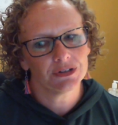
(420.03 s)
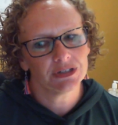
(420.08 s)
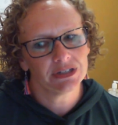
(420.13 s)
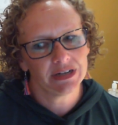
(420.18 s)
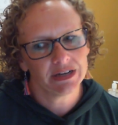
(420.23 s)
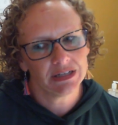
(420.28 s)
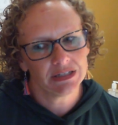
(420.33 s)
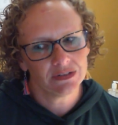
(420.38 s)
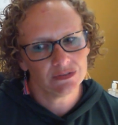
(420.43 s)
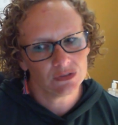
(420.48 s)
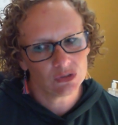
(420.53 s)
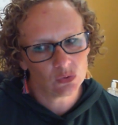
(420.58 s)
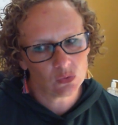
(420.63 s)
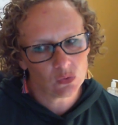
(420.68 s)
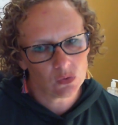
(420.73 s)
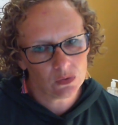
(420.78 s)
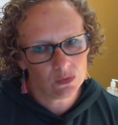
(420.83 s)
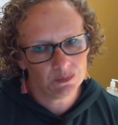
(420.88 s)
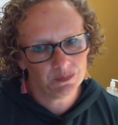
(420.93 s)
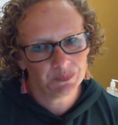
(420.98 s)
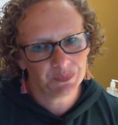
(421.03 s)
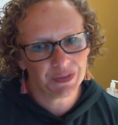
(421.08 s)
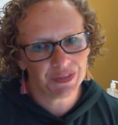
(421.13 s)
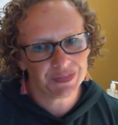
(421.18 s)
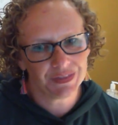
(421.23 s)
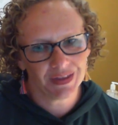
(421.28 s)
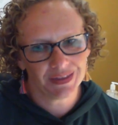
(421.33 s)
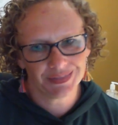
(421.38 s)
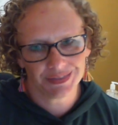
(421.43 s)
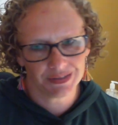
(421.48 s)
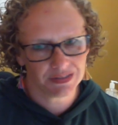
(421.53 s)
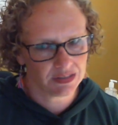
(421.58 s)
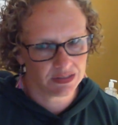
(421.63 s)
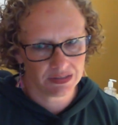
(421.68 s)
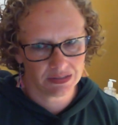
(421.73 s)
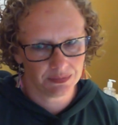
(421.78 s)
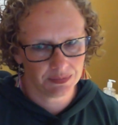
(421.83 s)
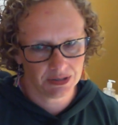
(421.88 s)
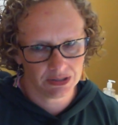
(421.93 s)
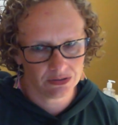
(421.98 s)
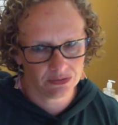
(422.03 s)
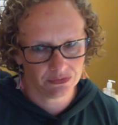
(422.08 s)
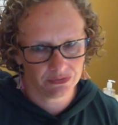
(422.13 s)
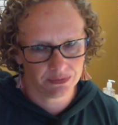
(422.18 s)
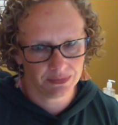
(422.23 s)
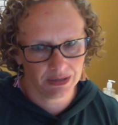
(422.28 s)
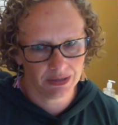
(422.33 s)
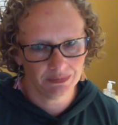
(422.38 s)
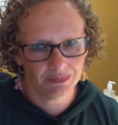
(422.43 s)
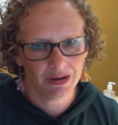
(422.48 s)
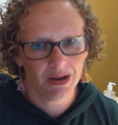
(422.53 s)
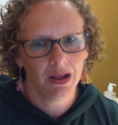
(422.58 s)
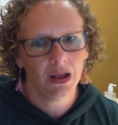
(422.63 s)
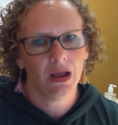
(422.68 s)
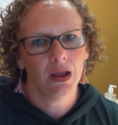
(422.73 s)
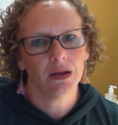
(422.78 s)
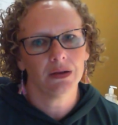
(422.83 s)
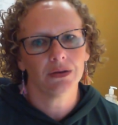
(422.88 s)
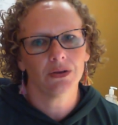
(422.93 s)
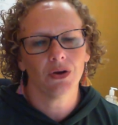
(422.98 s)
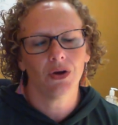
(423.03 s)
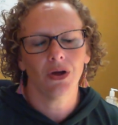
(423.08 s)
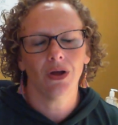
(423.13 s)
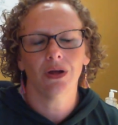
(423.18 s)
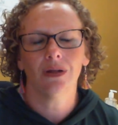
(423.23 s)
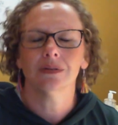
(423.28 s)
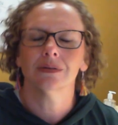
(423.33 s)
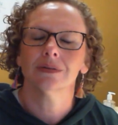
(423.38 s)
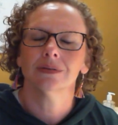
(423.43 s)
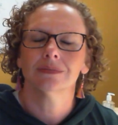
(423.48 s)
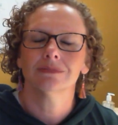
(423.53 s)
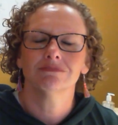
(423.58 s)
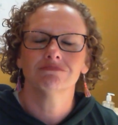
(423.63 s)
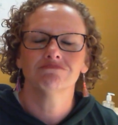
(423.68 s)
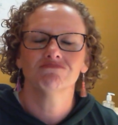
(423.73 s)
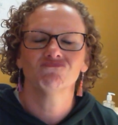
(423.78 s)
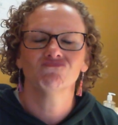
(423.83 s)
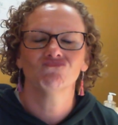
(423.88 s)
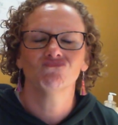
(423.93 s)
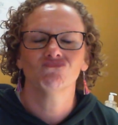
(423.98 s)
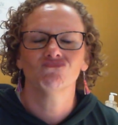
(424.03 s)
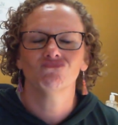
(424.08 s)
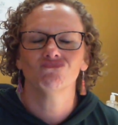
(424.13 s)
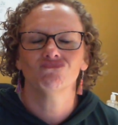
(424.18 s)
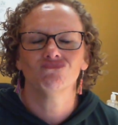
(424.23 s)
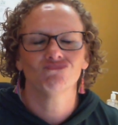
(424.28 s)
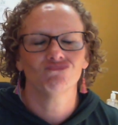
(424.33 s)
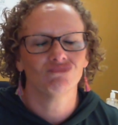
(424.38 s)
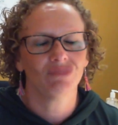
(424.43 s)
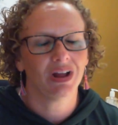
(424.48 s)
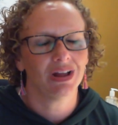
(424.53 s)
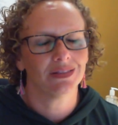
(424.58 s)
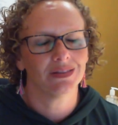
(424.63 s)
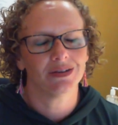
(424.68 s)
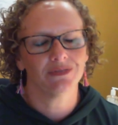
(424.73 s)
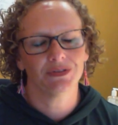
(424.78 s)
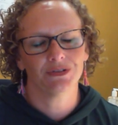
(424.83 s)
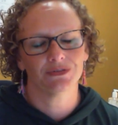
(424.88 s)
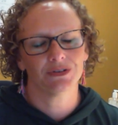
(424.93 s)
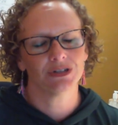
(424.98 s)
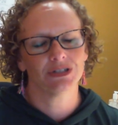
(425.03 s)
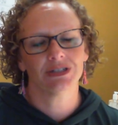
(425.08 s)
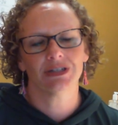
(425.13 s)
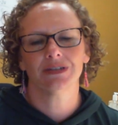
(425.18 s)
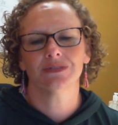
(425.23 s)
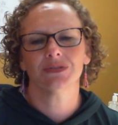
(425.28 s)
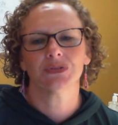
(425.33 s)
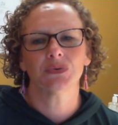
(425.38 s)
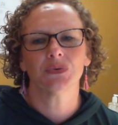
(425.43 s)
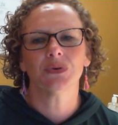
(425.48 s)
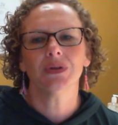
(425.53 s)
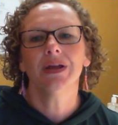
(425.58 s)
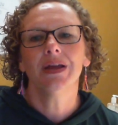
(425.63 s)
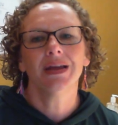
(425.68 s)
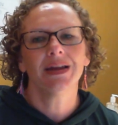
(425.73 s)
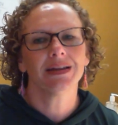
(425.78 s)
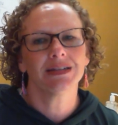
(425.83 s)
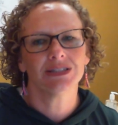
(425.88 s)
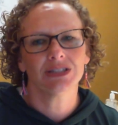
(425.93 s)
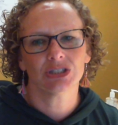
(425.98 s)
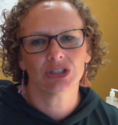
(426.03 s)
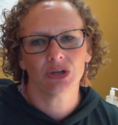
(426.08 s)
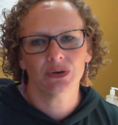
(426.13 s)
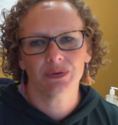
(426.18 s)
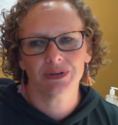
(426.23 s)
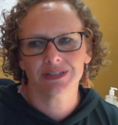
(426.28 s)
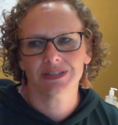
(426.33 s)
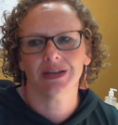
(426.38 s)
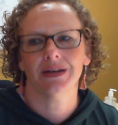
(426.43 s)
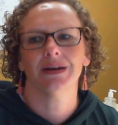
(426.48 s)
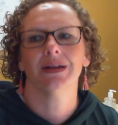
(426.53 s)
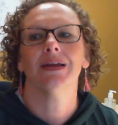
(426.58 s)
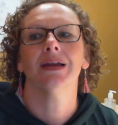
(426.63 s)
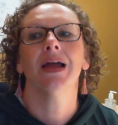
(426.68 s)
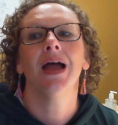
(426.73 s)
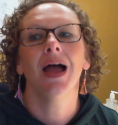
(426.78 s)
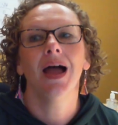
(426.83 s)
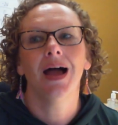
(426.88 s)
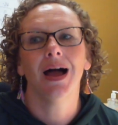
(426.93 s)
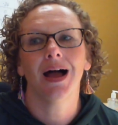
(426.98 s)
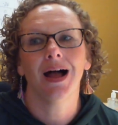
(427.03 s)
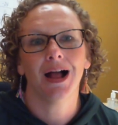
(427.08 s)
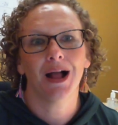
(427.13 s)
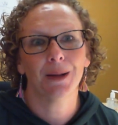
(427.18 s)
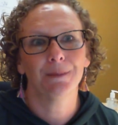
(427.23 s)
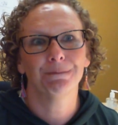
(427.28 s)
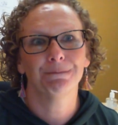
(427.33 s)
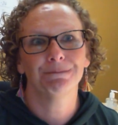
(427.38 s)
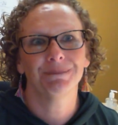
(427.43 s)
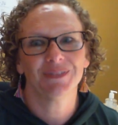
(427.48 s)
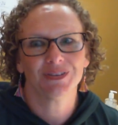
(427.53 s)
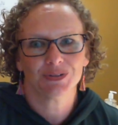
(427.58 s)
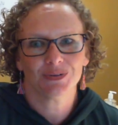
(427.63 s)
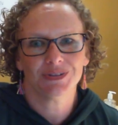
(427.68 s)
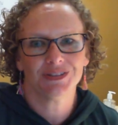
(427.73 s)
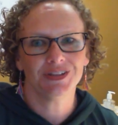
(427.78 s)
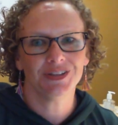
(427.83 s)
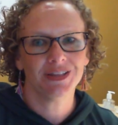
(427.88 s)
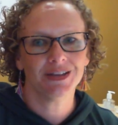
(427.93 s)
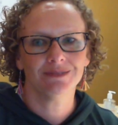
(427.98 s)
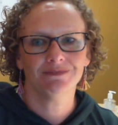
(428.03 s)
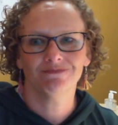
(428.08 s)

days of school that this isn't a big deal for me. Well, I love the first day of school. It's so exciting. So I'll see you then.